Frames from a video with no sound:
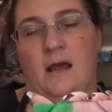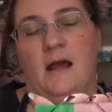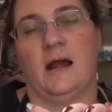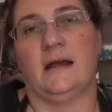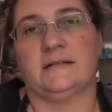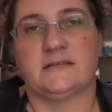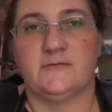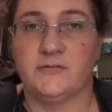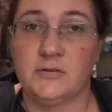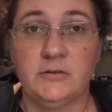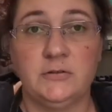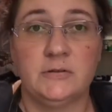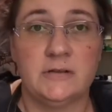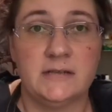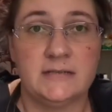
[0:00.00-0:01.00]
Alright, so if you're
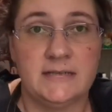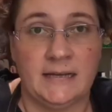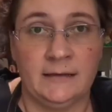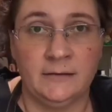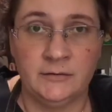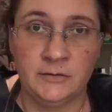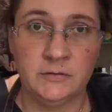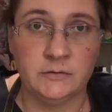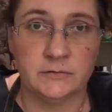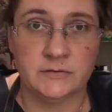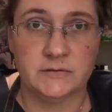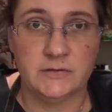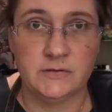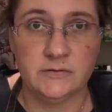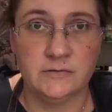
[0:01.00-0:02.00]
new to the channel, you know what
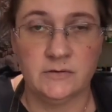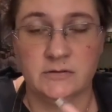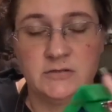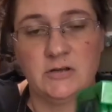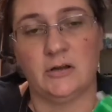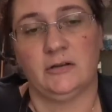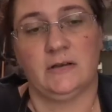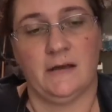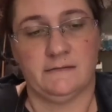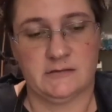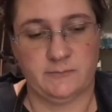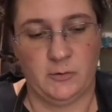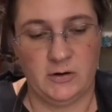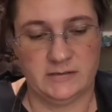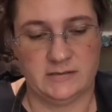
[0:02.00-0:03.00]
to do. Show your love and
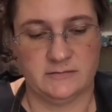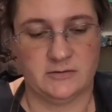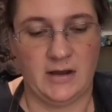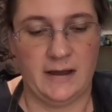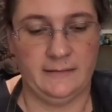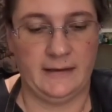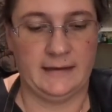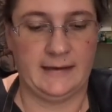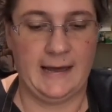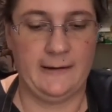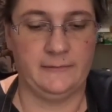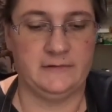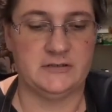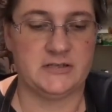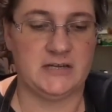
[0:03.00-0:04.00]
support. Subscribe, like,
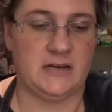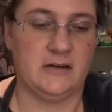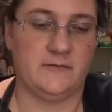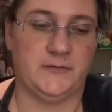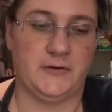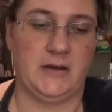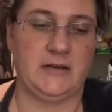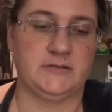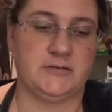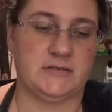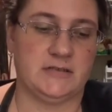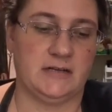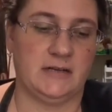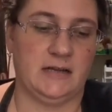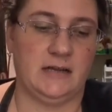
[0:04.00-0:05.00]
comment, and share. If you're
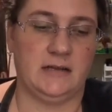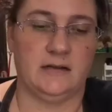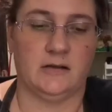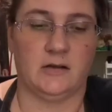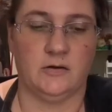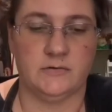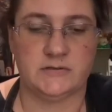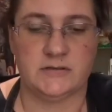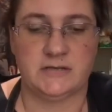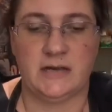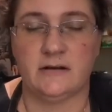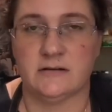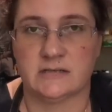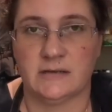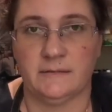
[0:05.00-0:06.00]
interested in getting a coaster
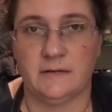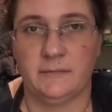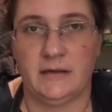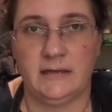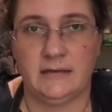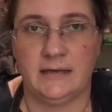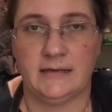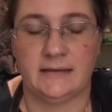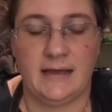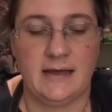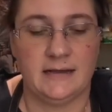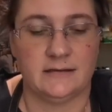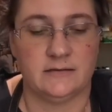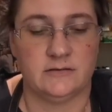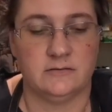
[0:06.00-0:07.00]
set or something made like
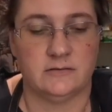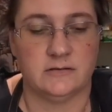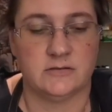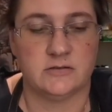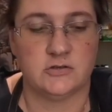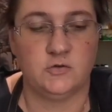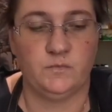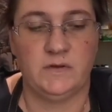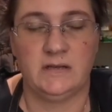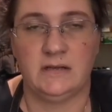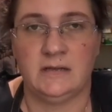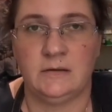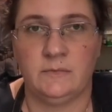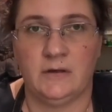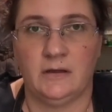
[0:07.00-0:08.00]
that, you can shoot me an
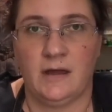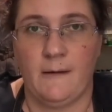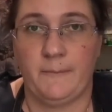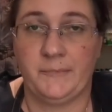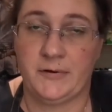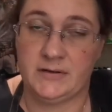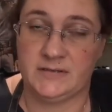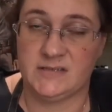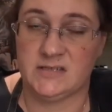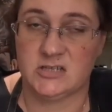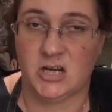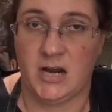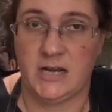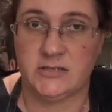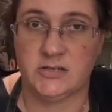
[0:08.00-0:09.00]
email at
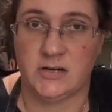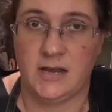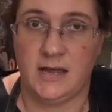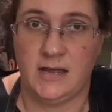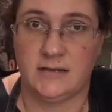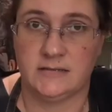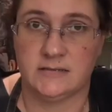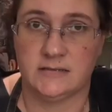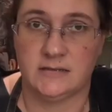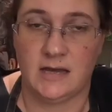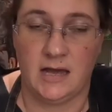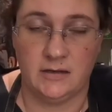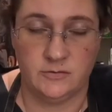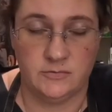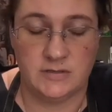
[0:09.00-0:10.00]

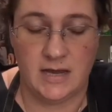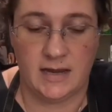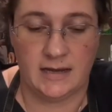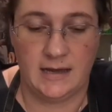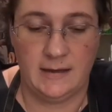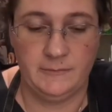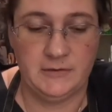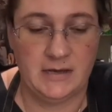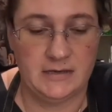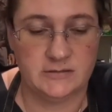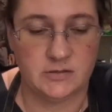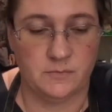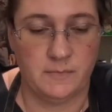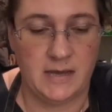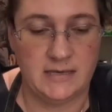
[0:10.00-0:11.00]
printtoscratcher@yahoo.com. You
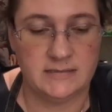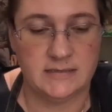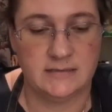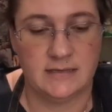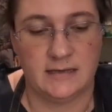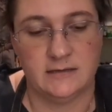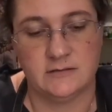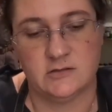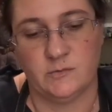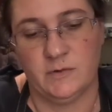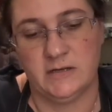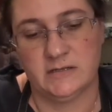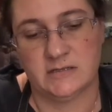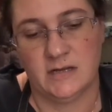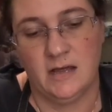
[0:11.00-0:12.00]
guys are amazing. Thank you so
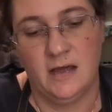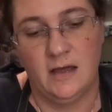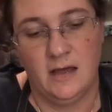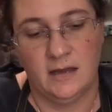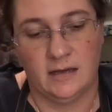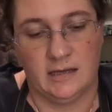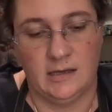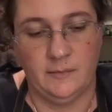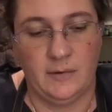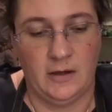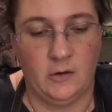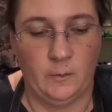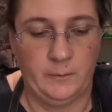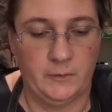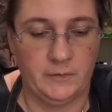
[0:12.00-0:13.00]
much. Kim,
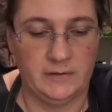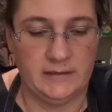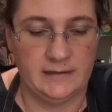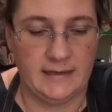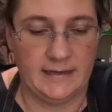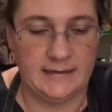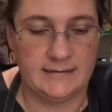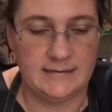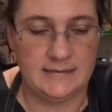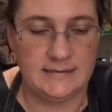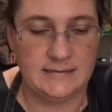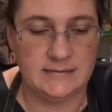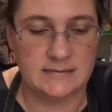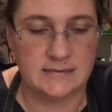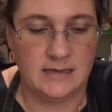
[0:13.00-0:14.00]
I hope you really like
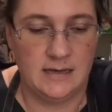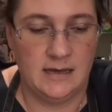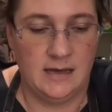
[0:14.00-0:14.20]
these.